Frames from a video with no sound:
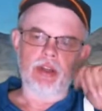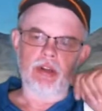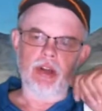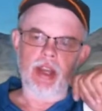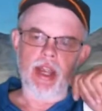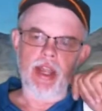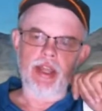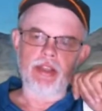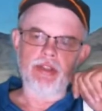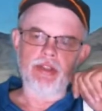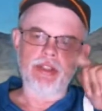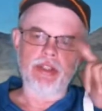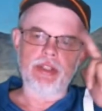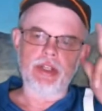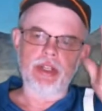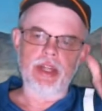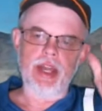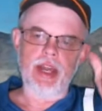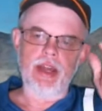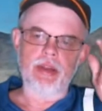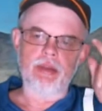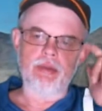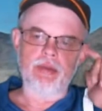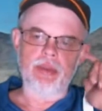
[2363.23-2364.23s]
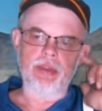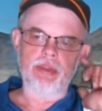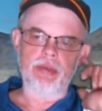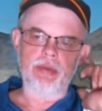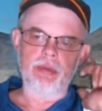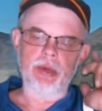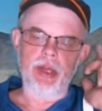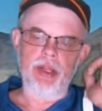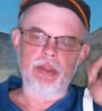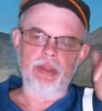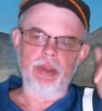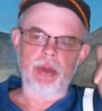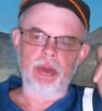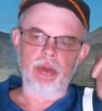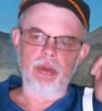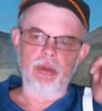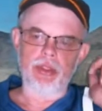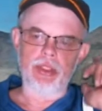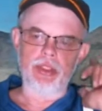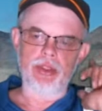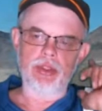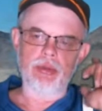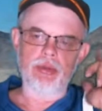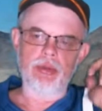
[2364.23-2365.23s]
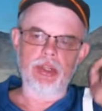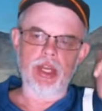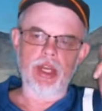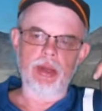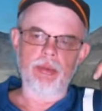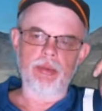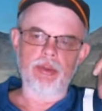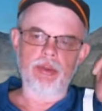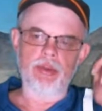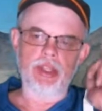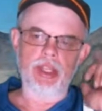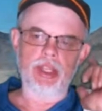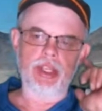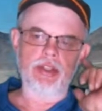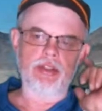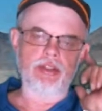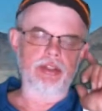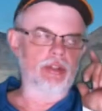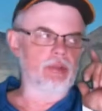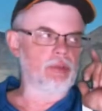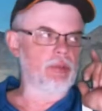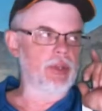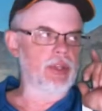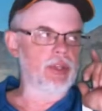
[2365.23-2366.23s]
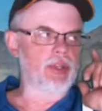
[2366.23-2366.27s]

Grass and cottonwoods are about the only two common things because